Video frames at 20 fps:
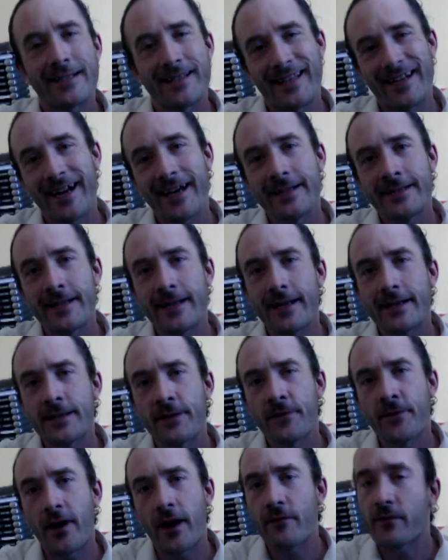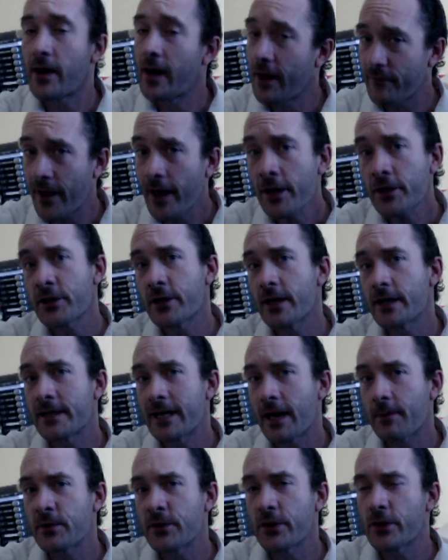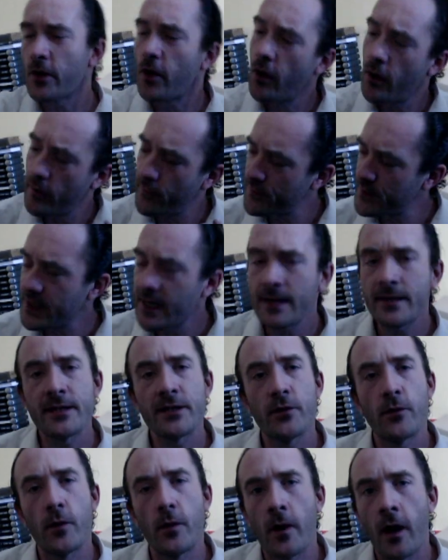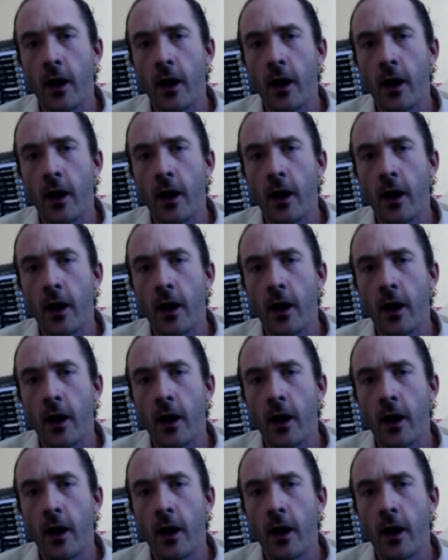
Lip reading: the 1995 live-action adaptation of Tetsuo,